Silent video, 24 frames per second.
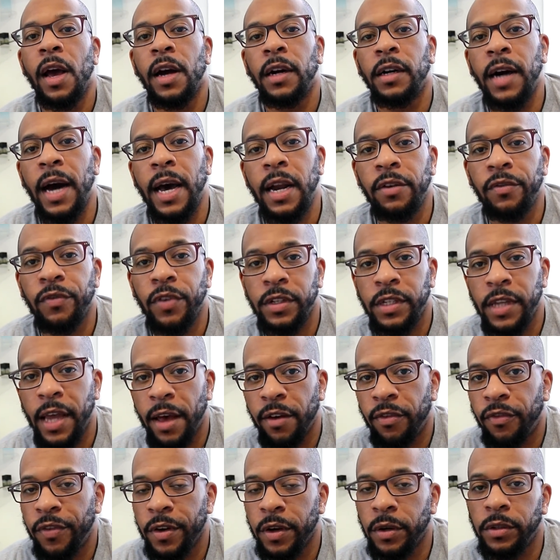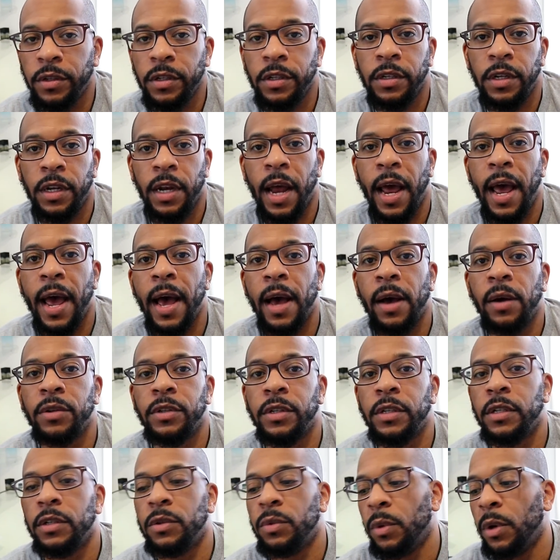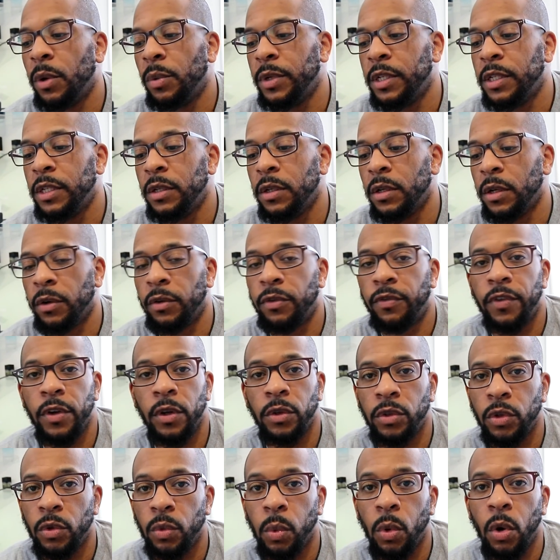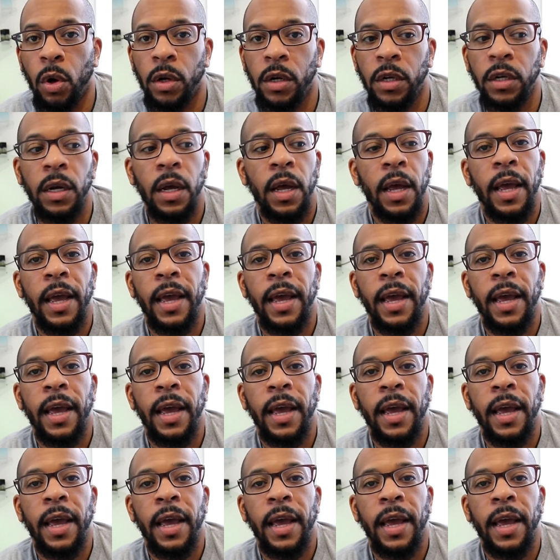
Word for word: A lot of us have filters in our houses where we, you know, filtered water.